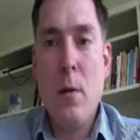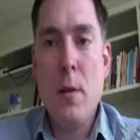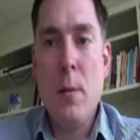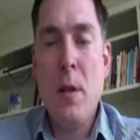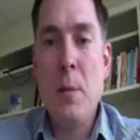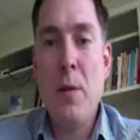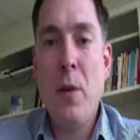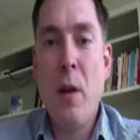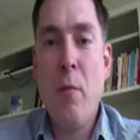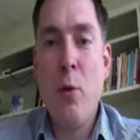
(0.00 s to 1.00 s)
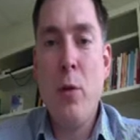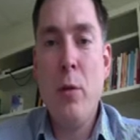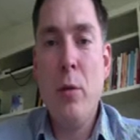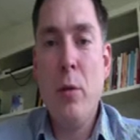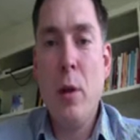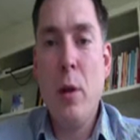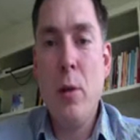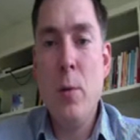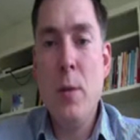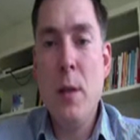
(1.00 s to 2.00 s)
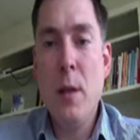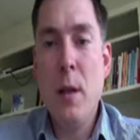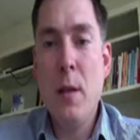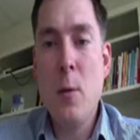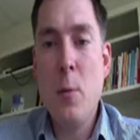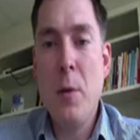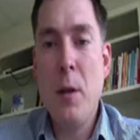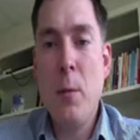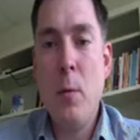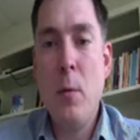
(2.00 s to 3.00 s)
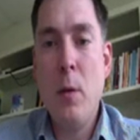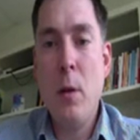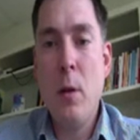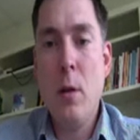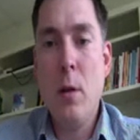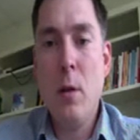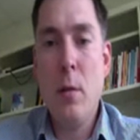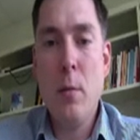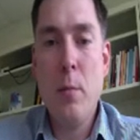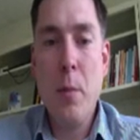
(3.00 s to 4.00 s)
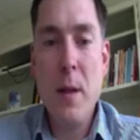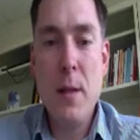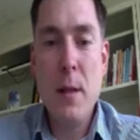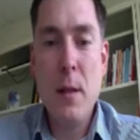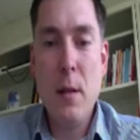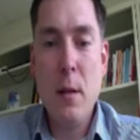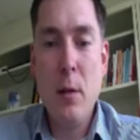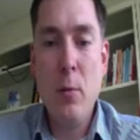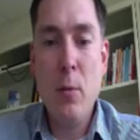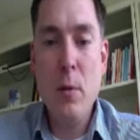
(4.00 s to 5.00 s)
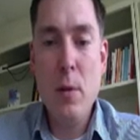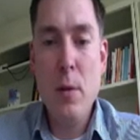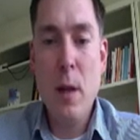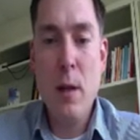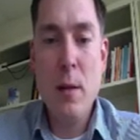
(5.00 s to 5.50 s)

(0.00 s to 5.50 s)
sometimes if you have more than 2 syntax open, it will paste it in the other one. So